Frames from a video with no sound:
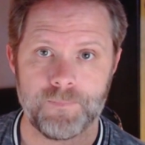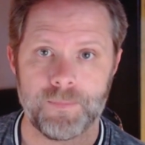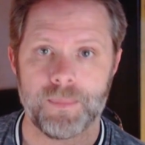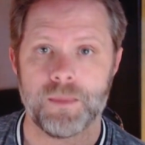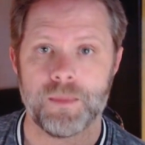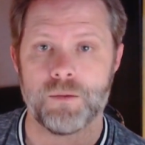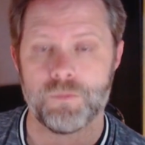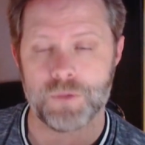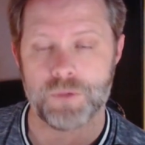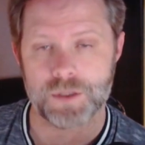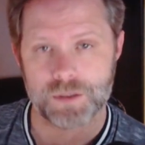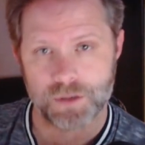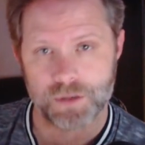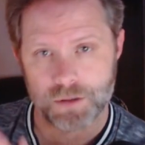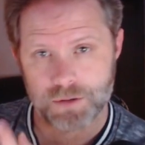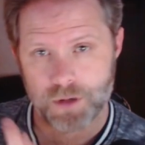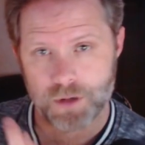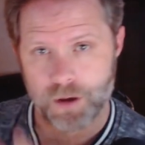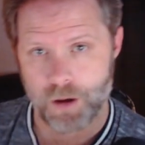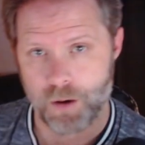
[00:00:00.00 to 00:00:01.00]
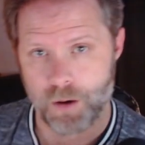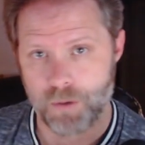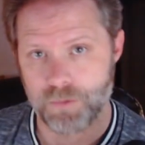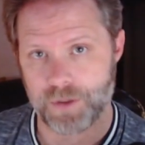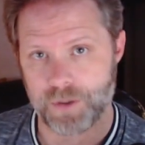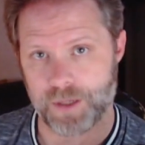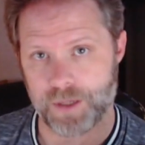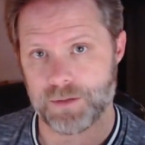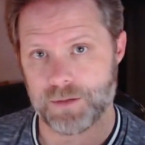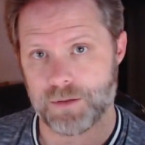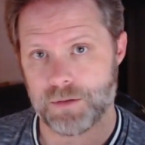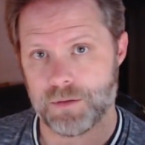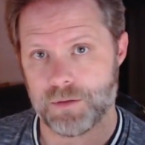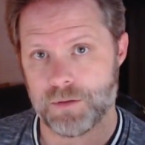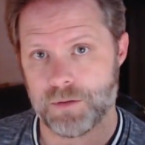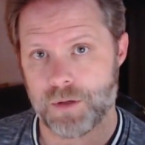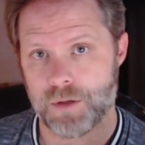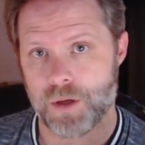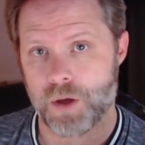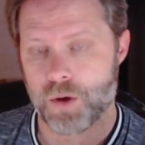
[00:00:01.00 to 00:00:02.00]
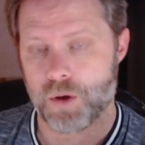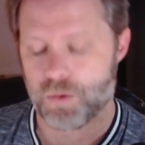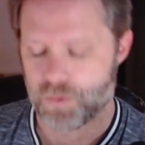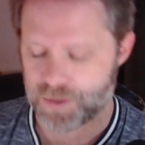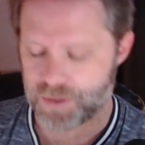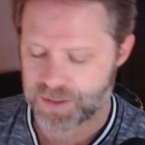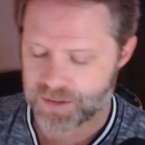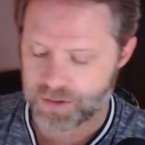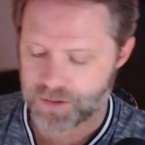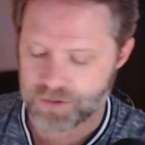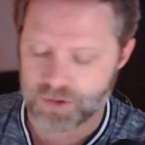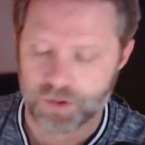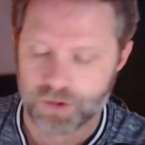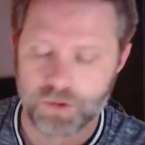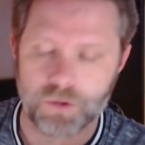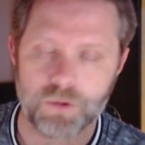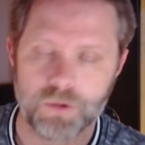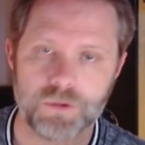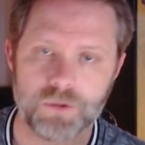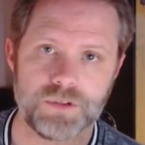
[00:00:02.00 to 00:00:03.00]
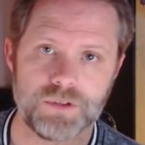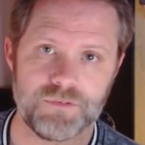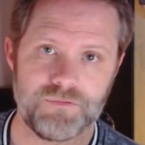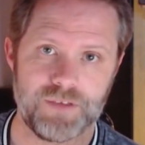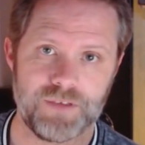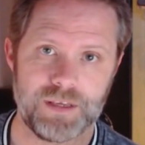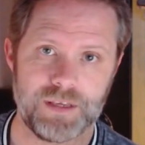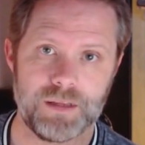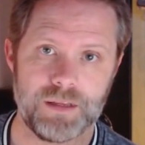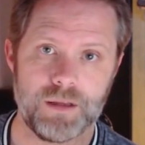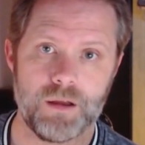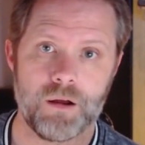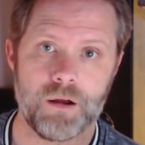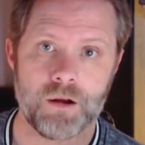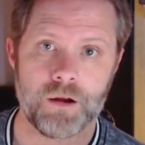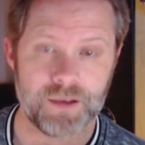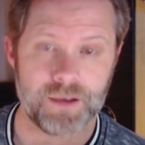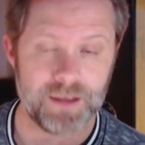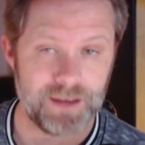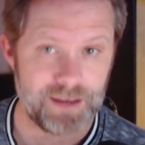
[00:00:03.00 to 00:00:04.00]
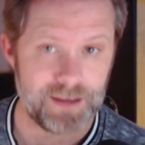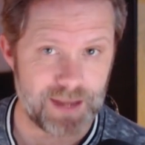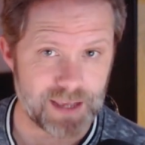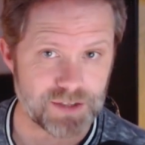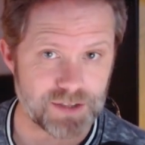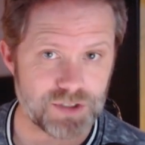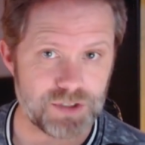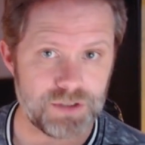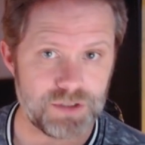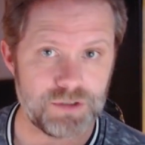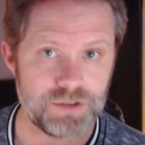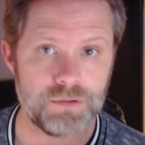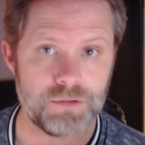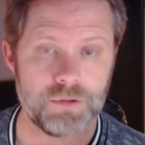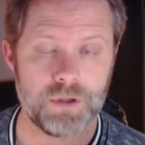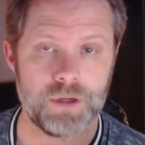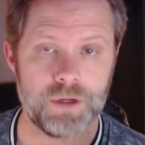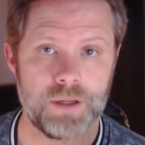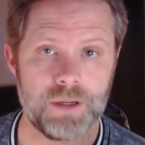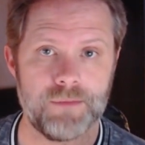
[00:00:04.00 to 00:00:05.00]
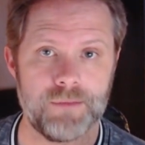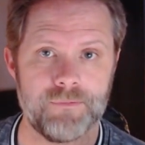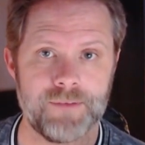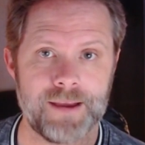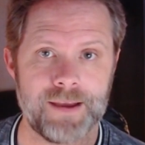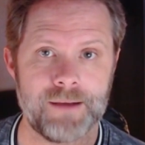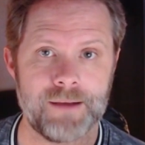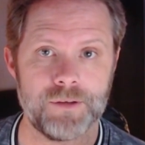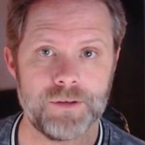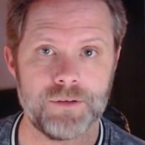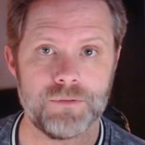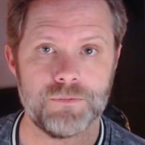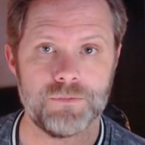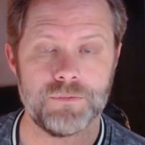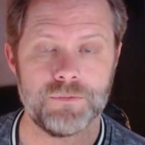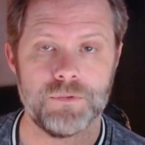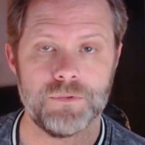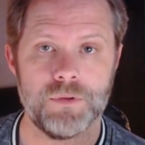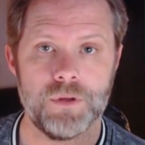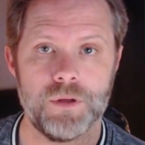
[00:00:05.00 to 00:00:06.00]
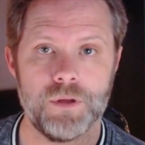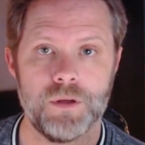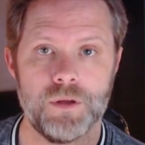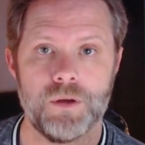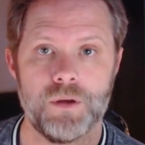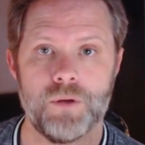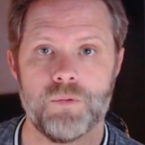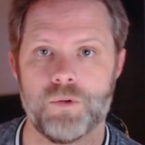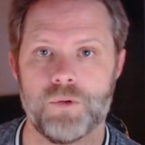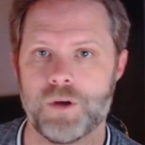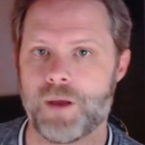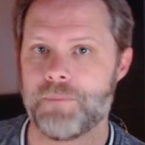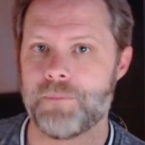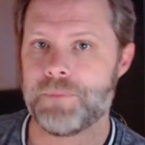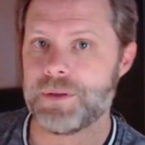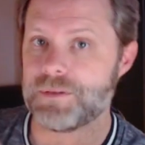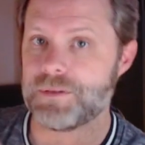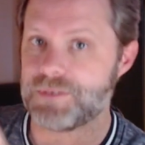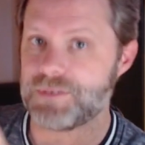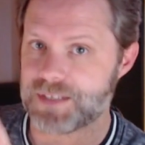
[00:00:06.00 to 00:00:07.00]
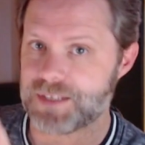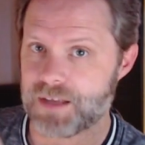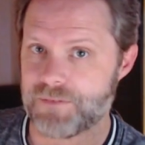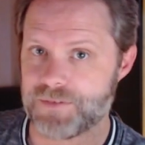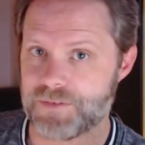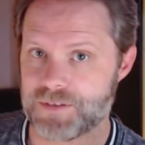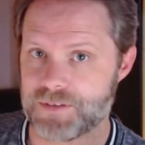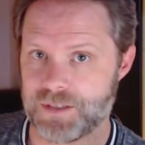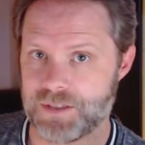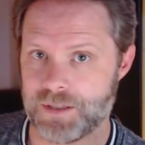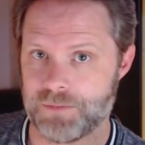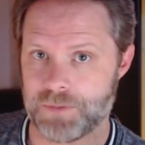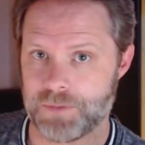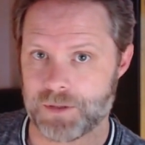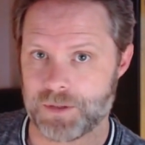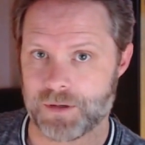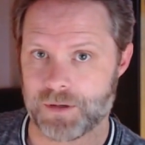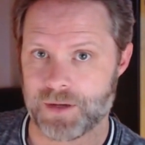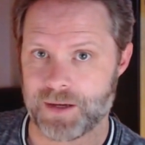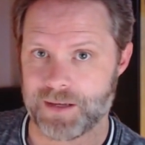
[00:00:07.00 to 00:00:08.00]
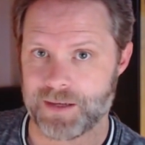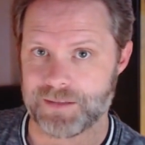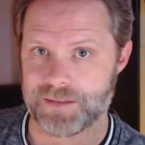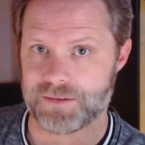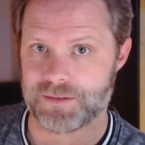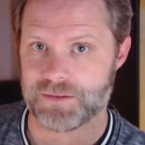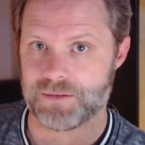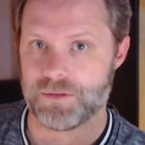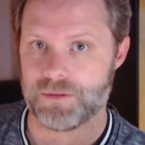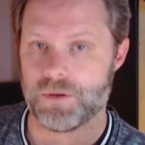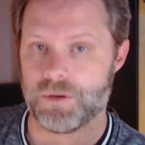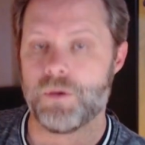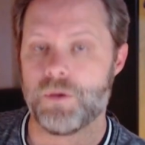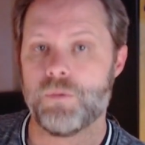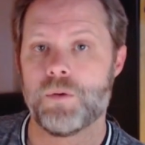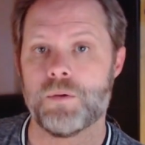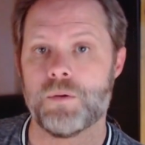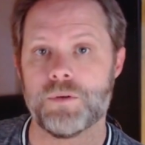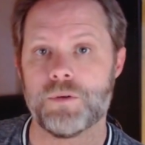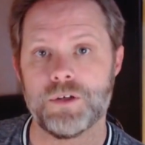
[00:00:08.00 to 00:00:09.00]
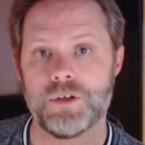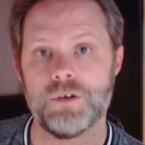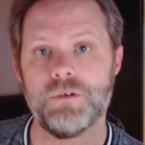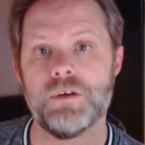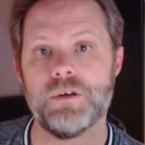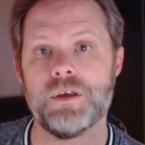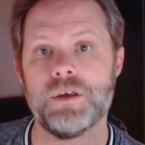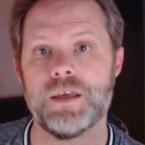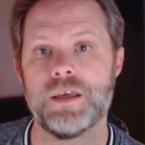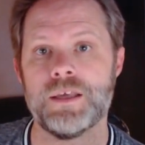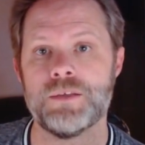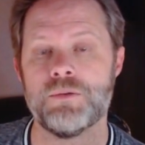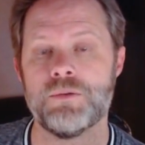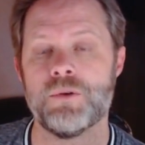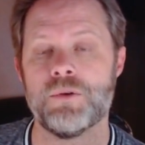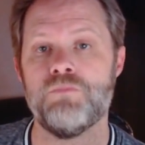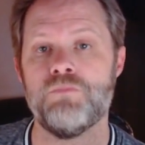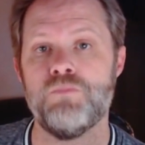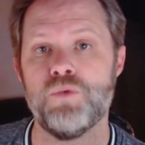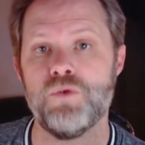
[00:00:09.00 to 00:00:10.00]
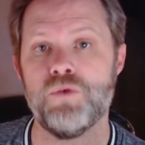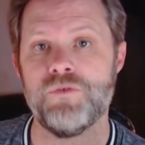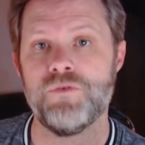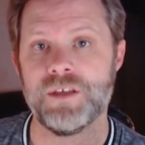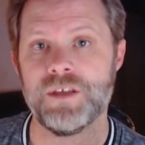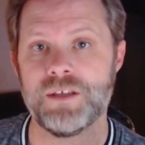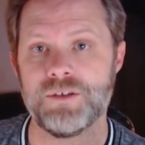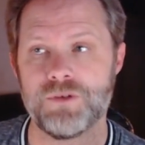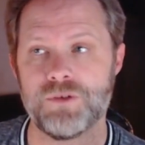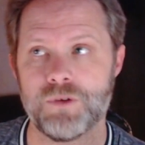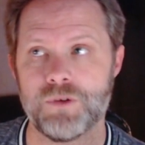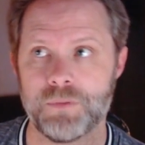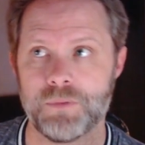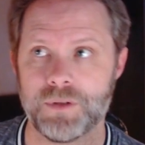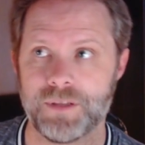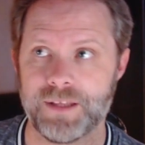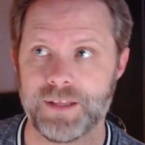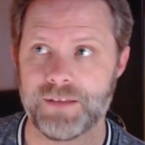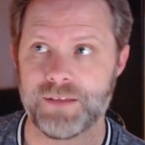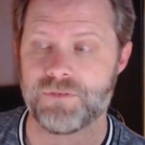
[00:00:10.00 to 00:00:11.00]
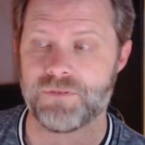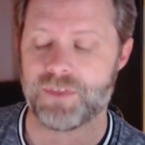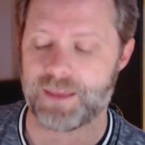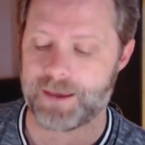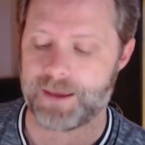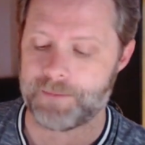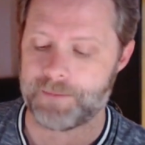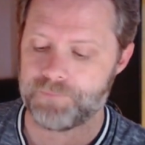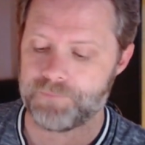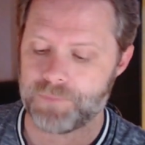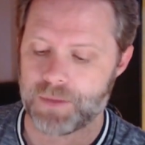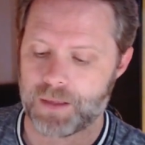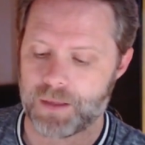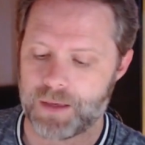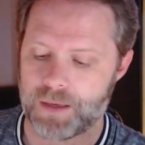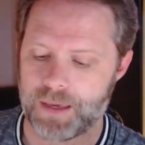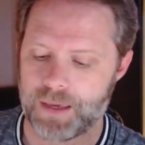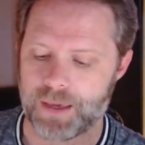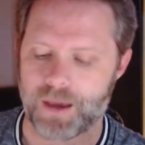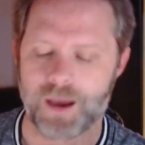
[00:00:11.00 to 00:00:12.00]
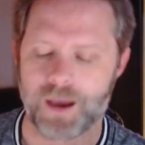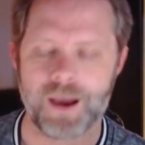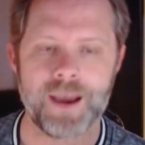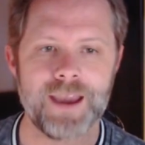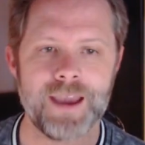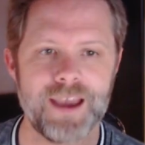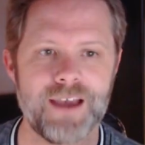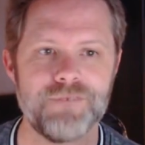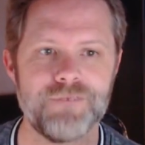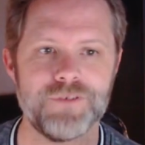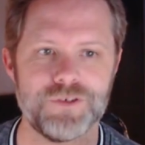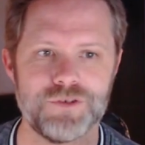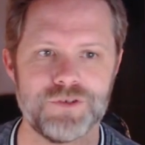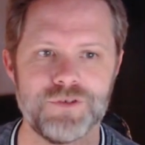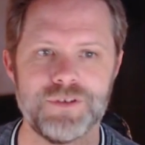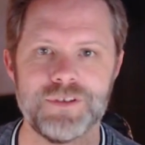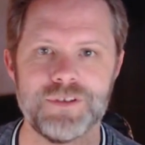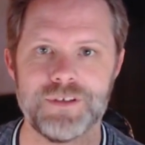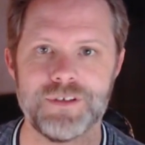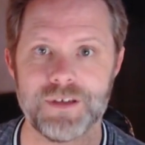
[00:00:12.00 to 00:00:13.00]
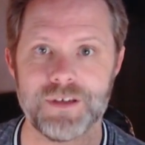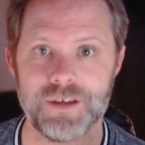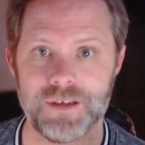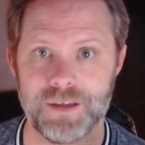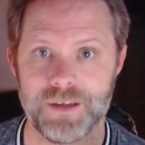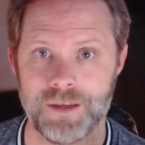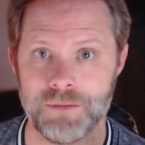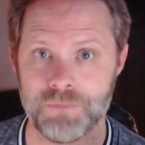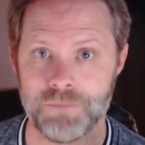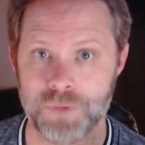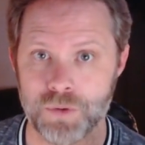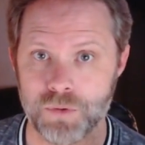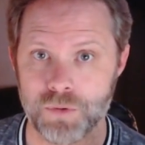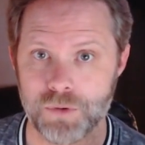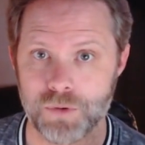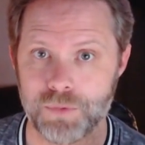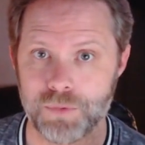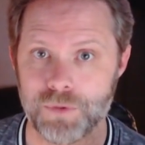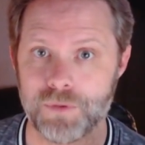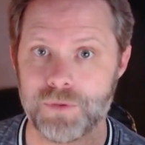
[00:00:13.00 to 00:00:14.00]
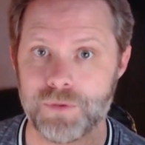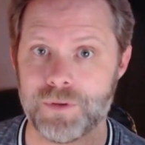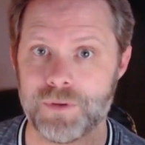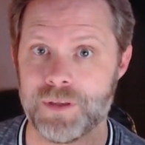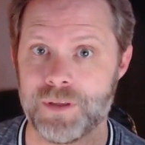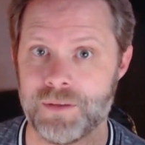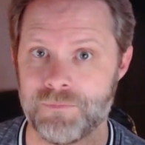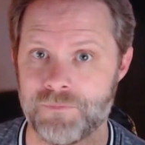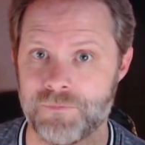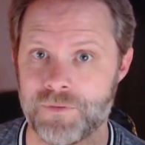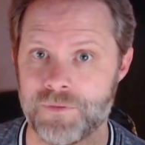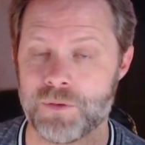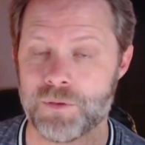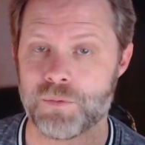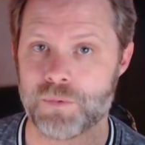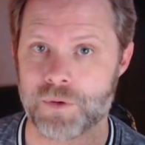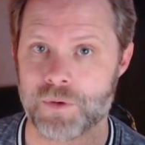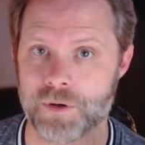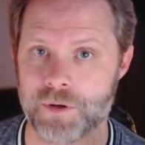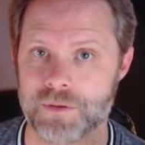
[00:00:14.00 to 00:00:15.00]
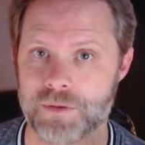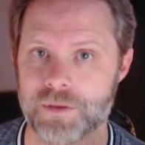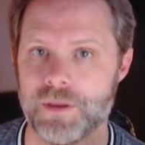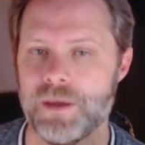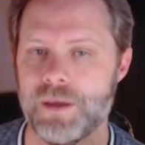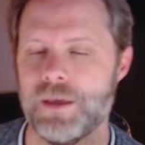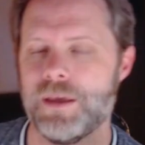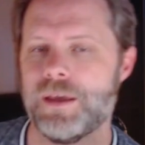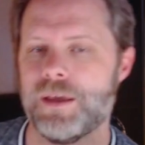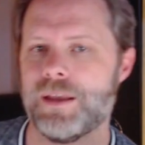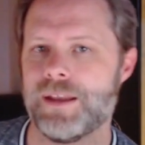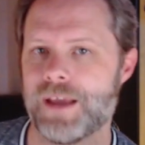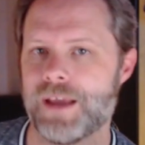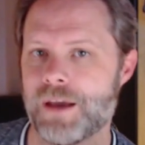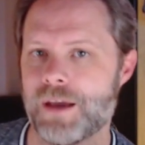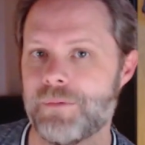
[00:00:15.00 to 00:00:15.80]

we start to own it, we start to cultivate our connection to our innate value. We're not building self esteem here, guys. What we're doing is we're moving into a belief that, hey, I have intrinsic, immutable, infinite worth now my